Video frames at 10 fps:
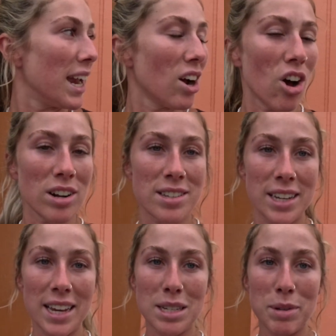It
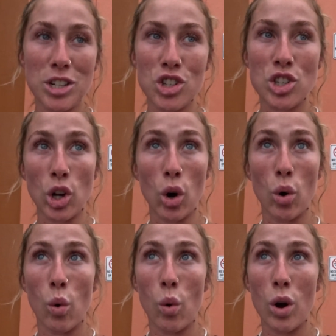honestly has been
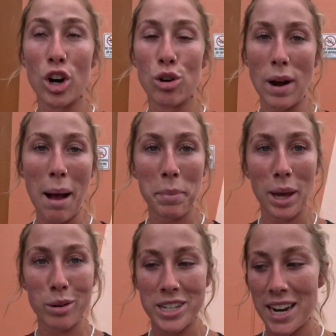so crappy
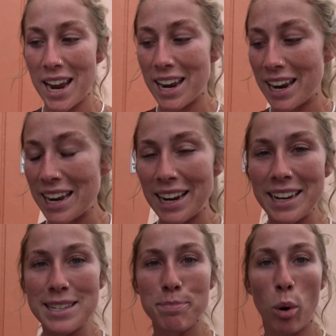out today. It
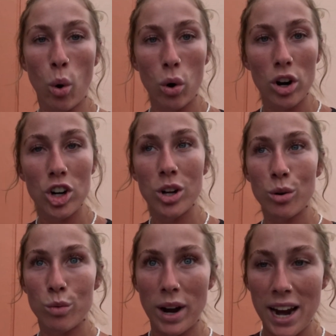has poured
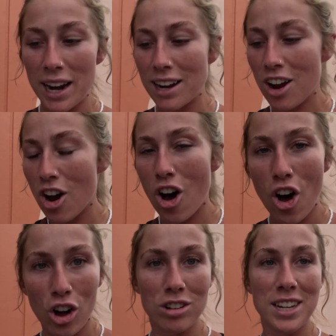rain
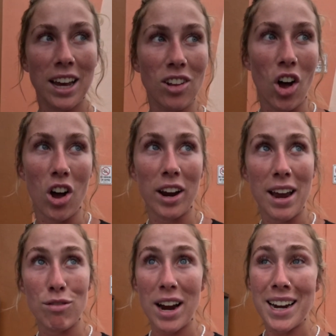all day long,
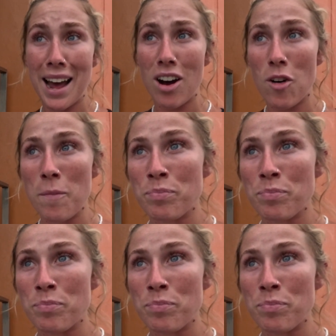and right now